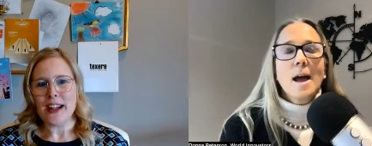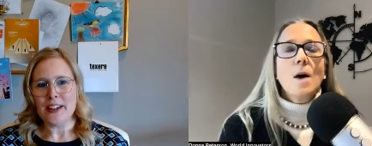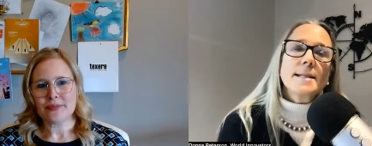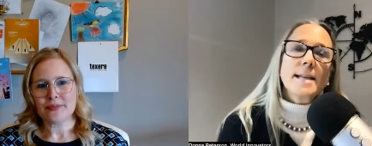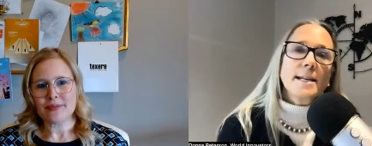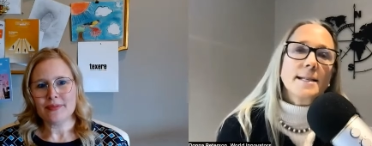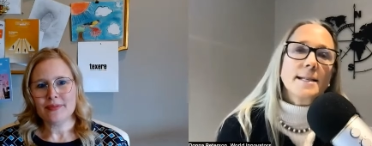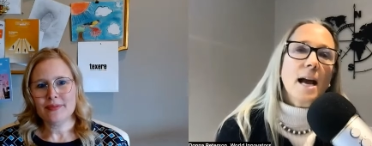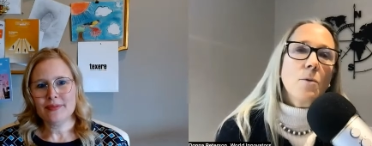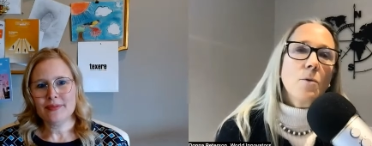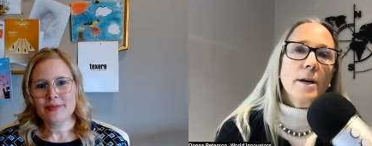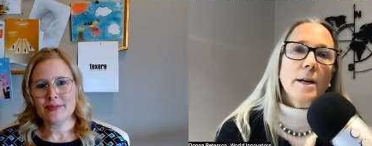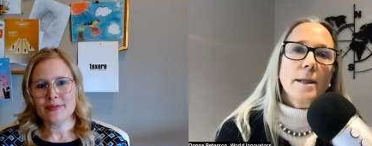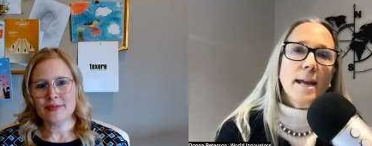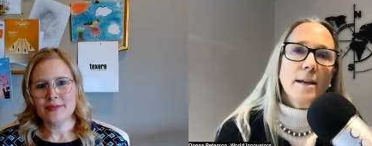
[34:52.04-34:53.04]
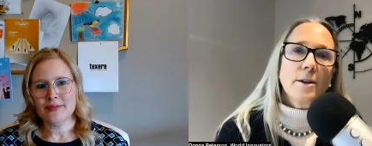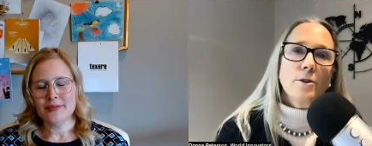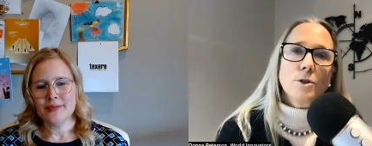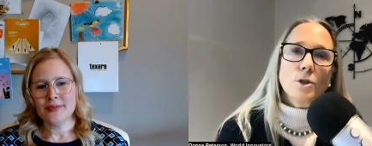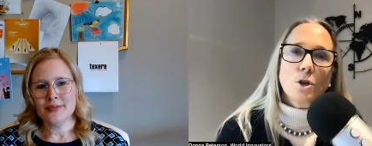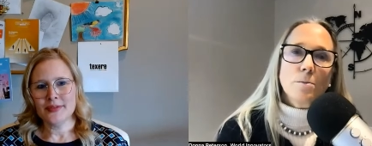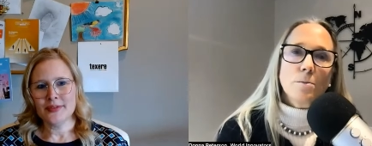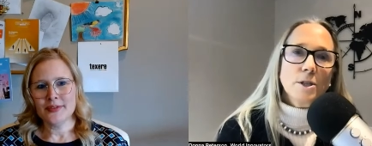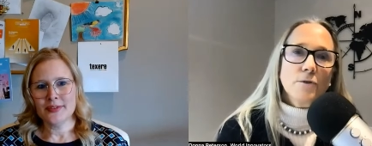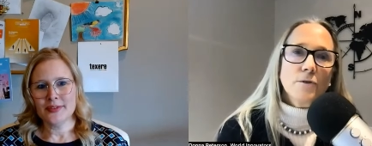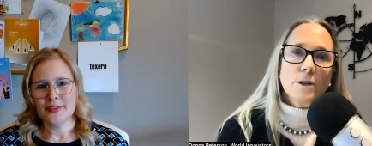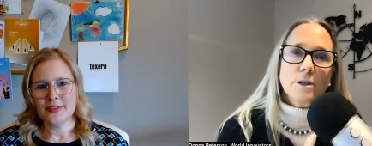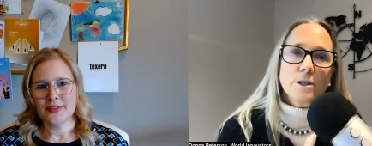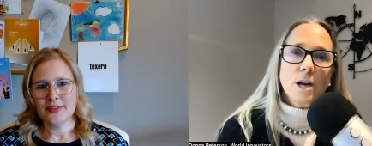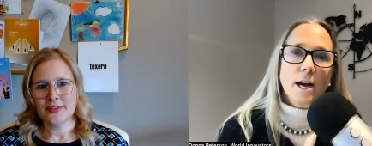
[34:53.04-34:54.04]
Speaker 1: Stacy, I want to thank you so much for
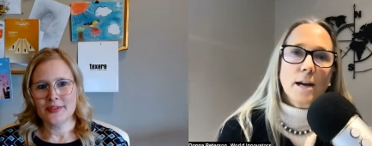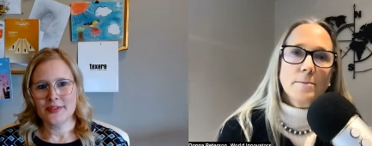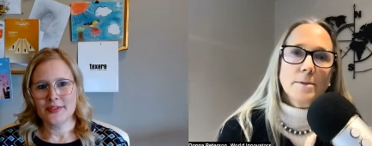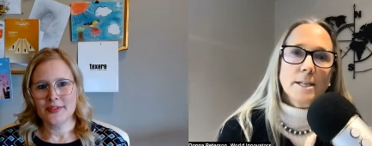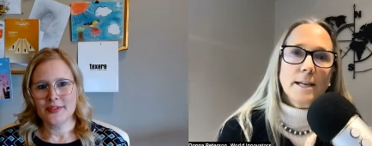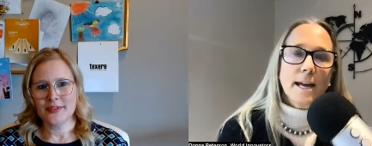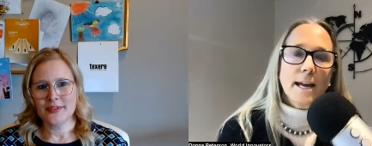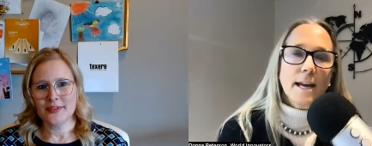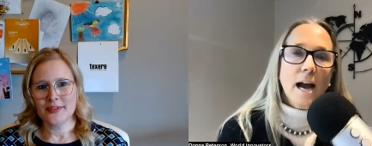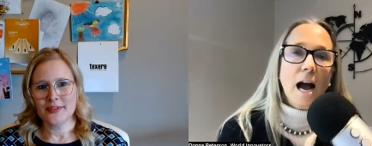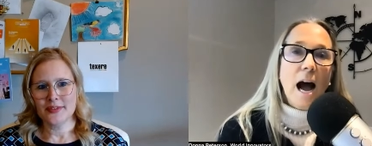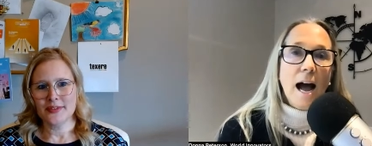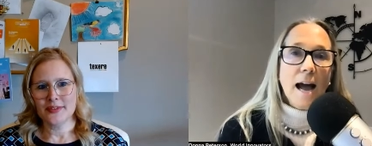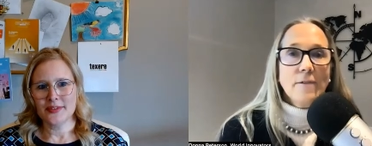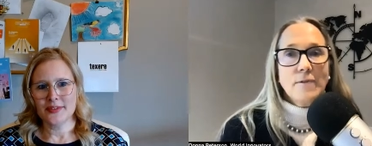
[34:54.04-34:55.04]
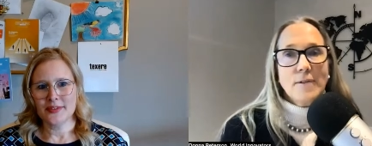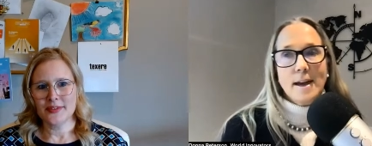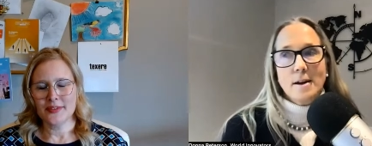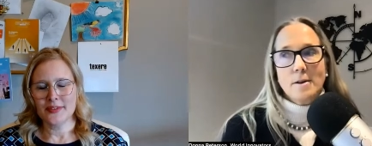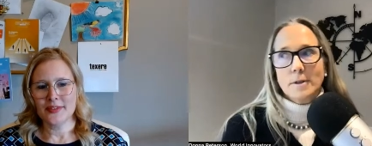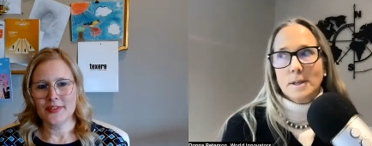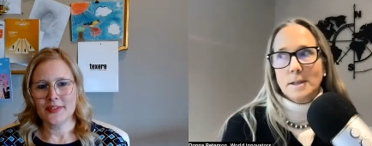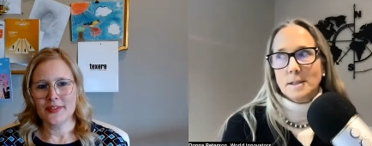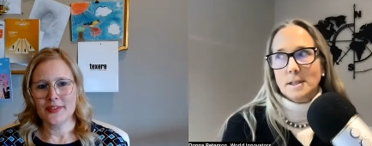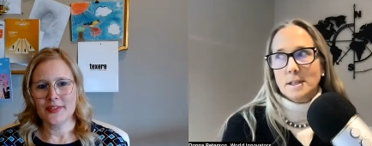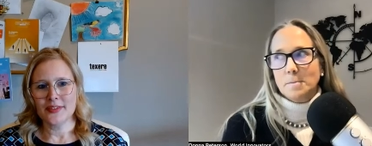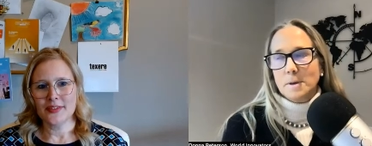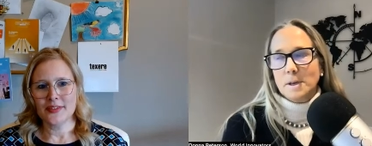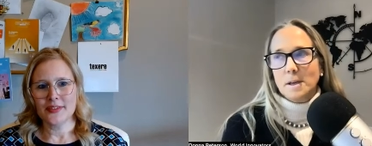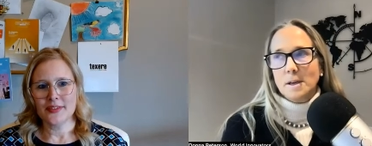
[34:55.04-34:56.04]
your time today. I found this to
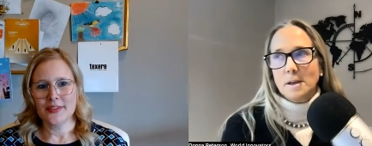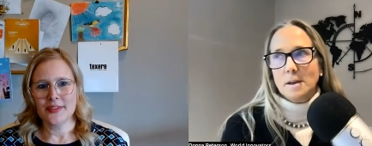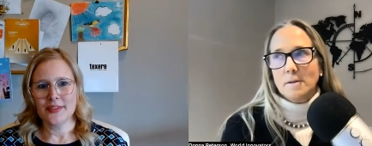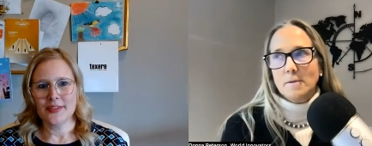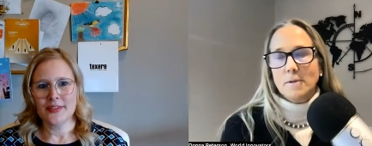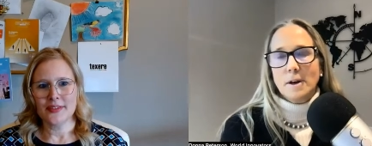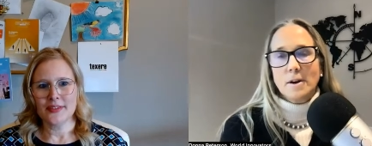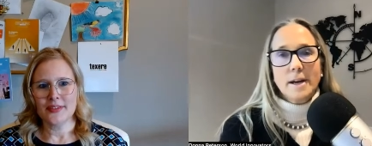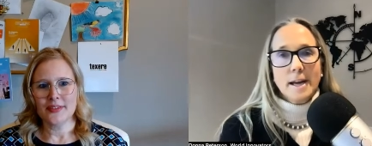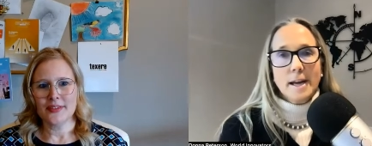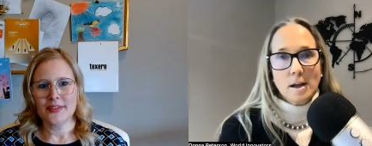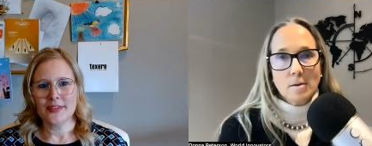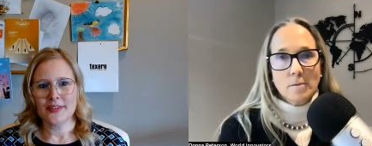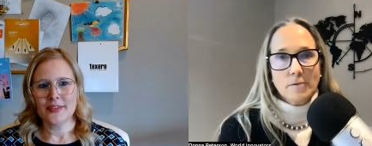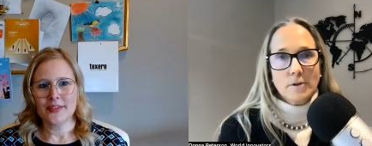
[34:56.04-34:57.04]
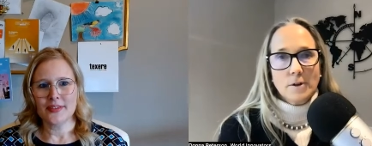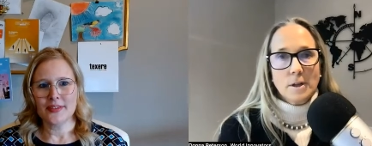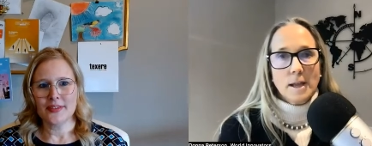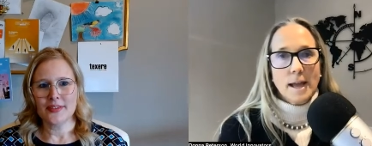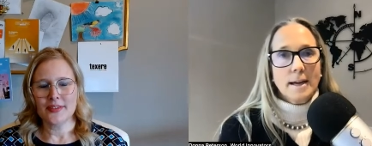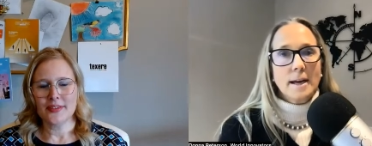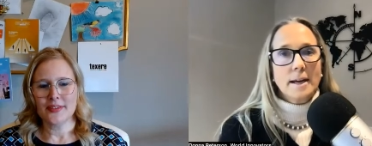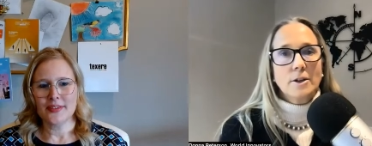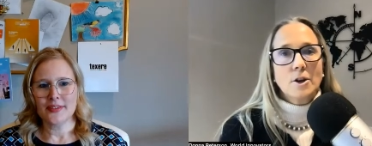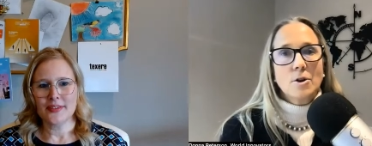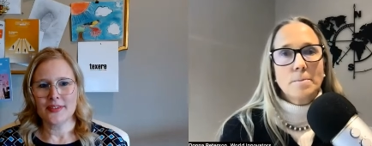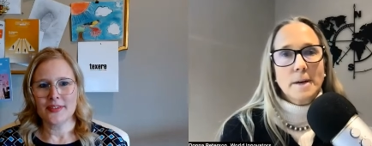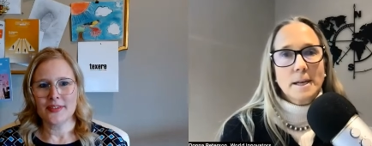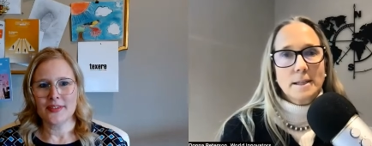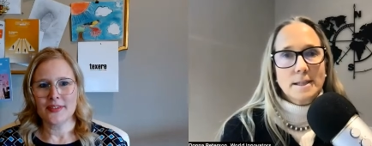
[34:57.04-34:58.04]
be very helpful, and I know
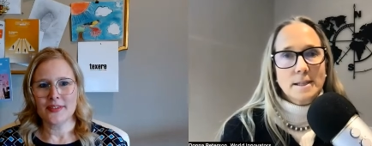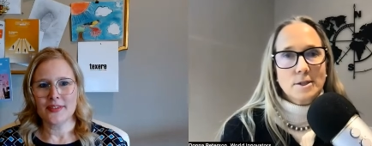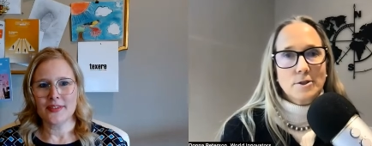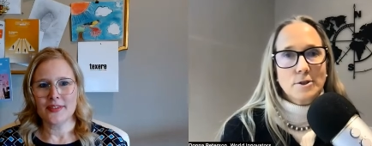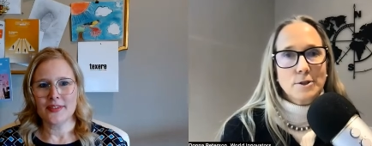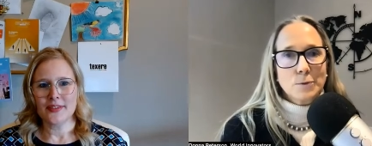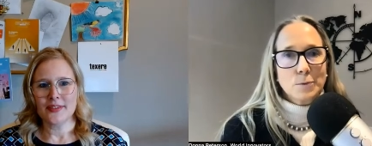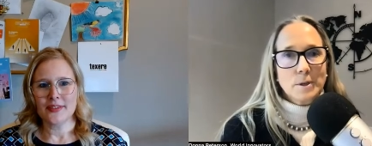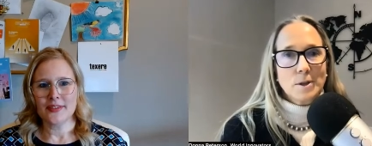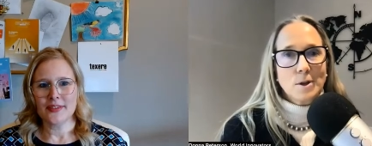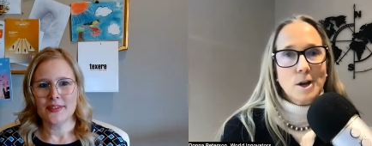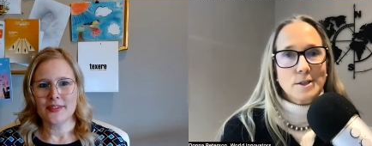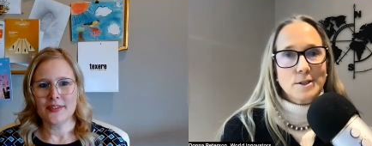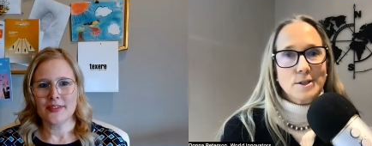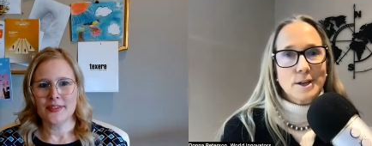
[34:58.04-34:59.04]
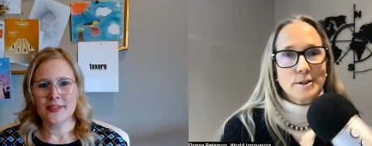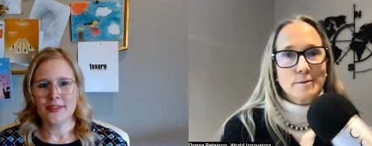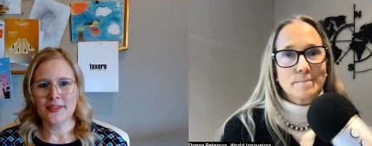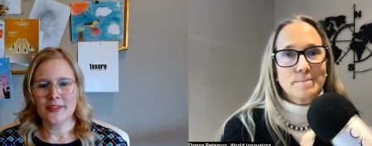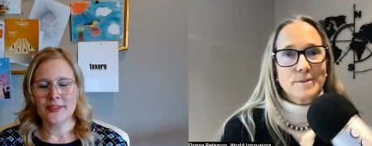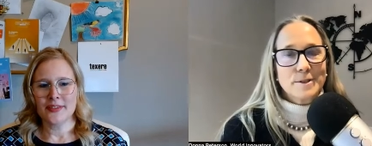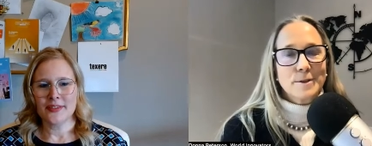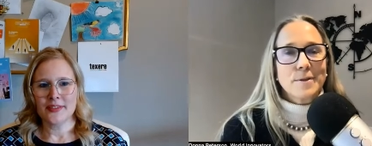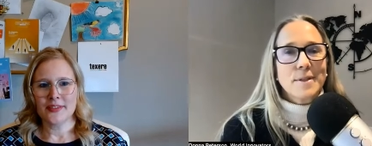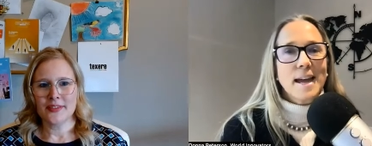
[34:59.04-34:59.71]
my listeners will also. So